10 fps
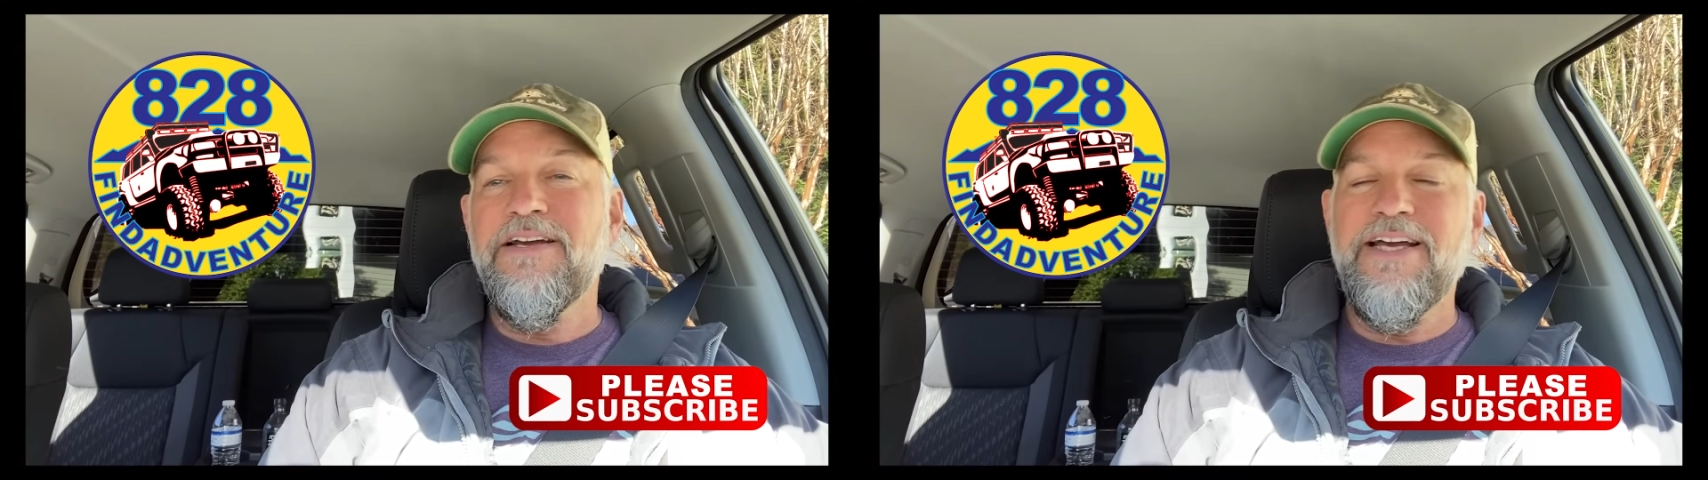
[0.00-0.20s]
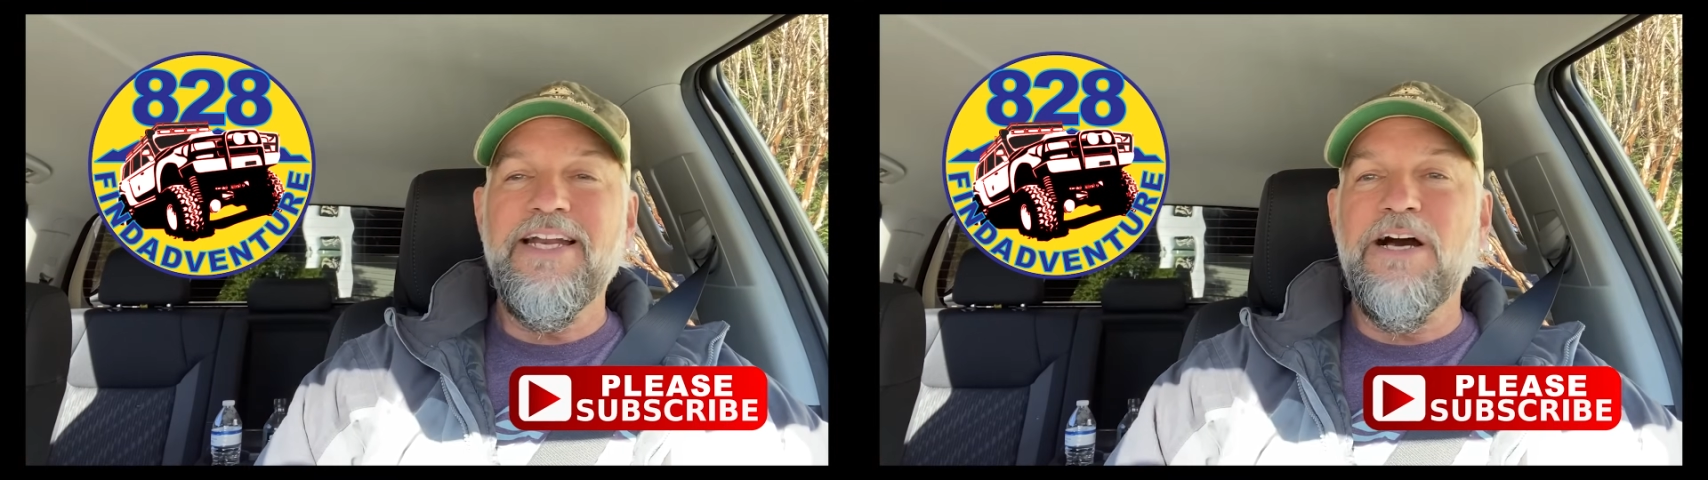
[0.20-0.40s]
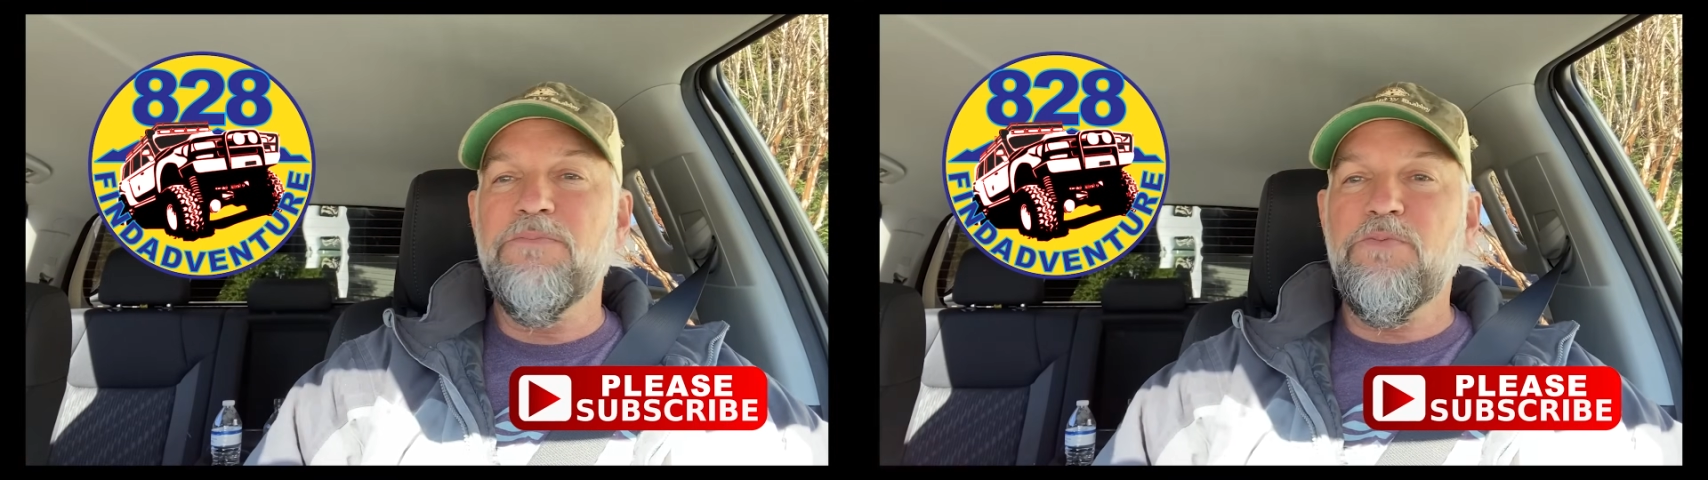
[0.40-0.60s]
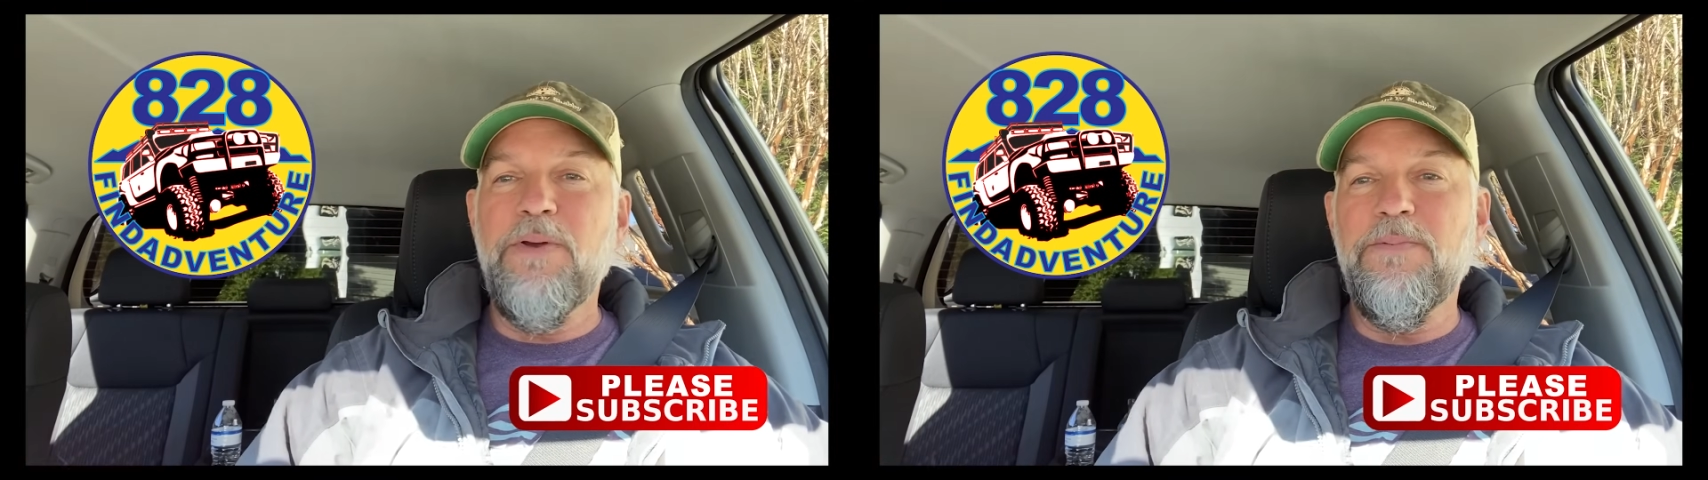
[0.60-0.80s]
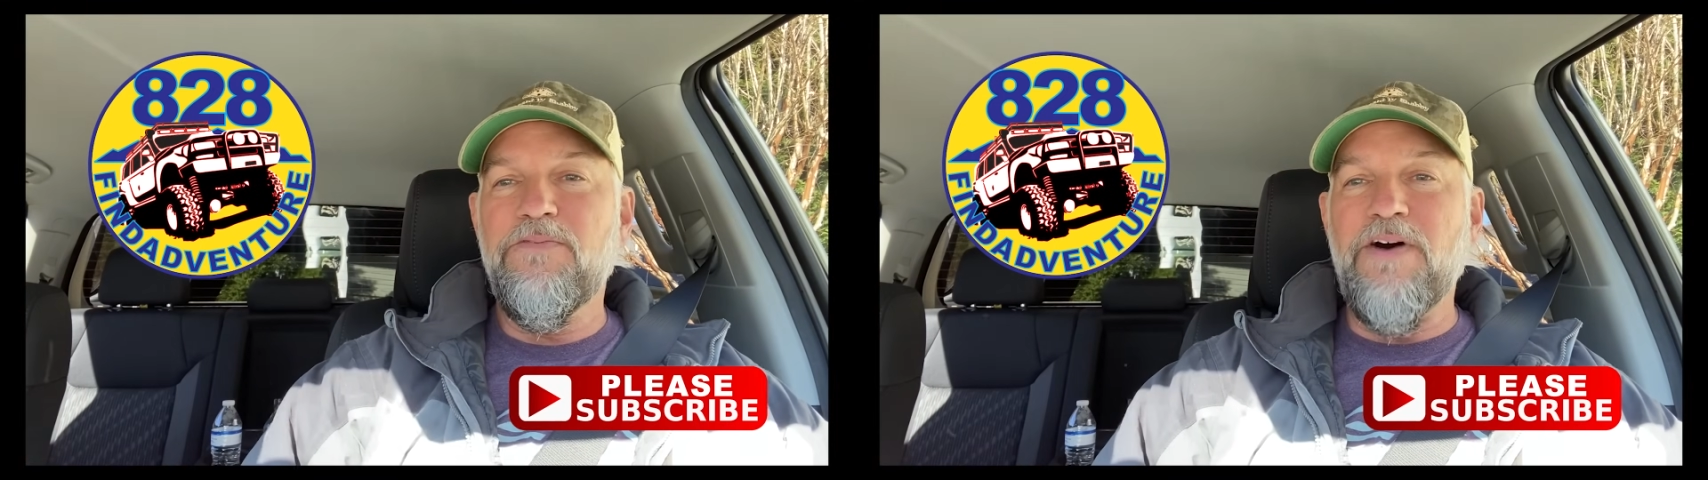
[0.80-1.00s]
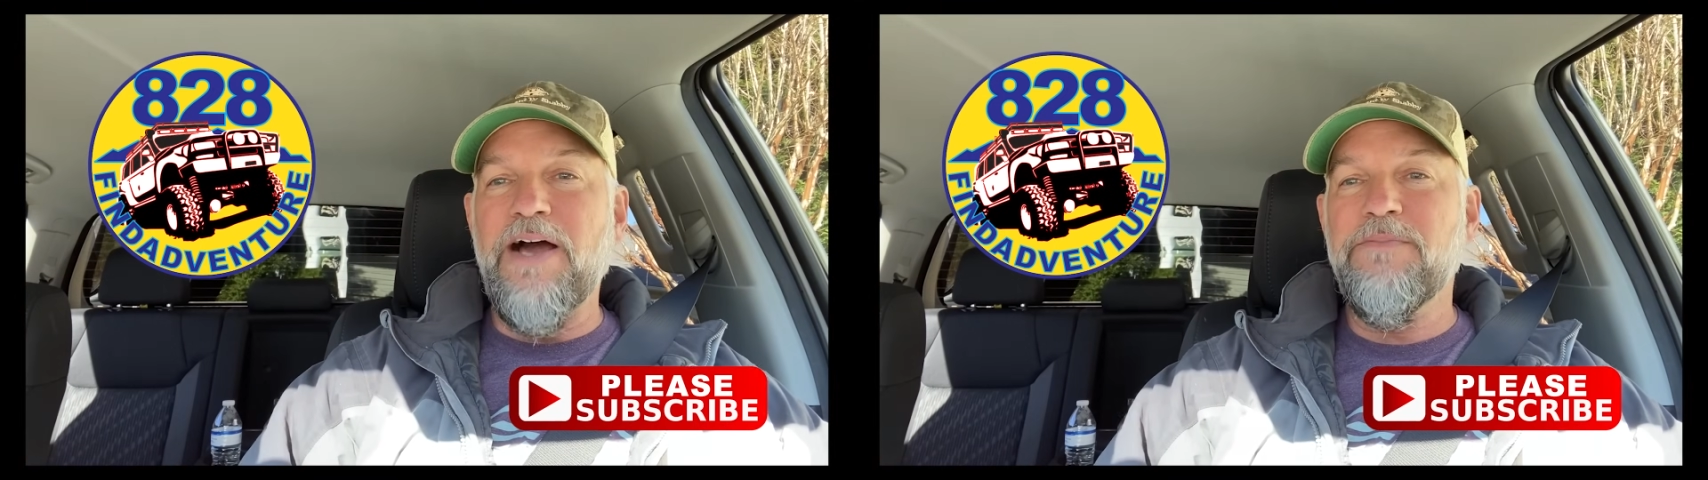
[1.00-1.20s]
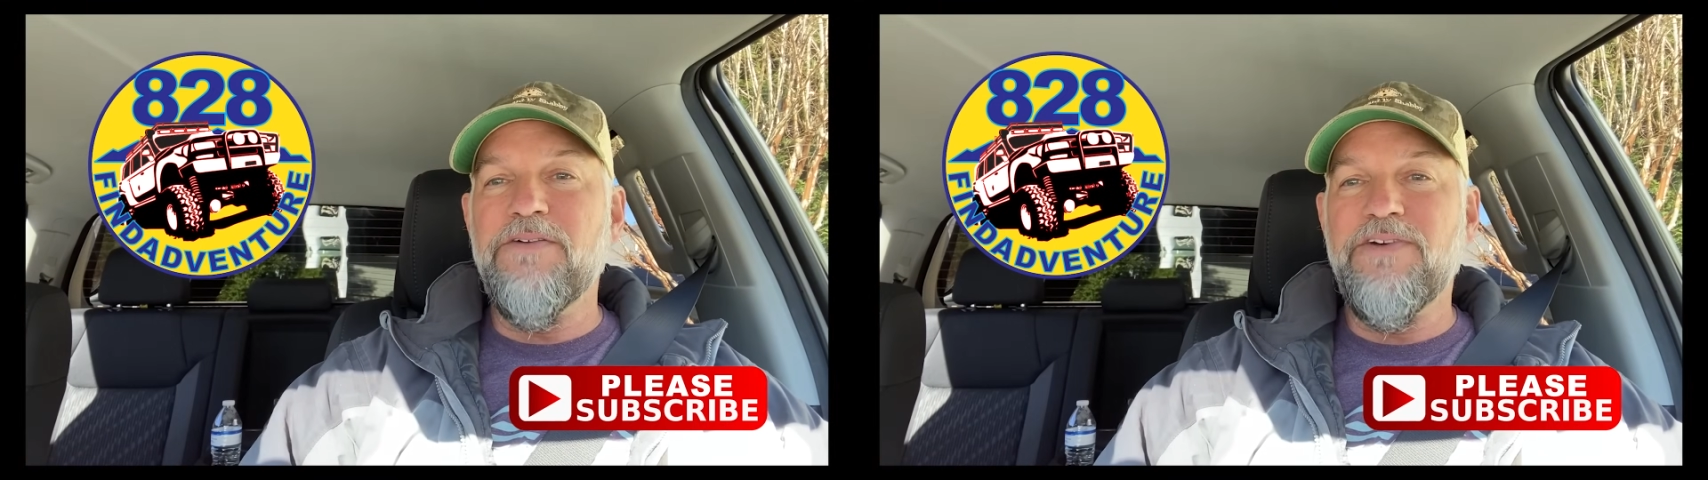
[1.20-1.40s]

It helps people find my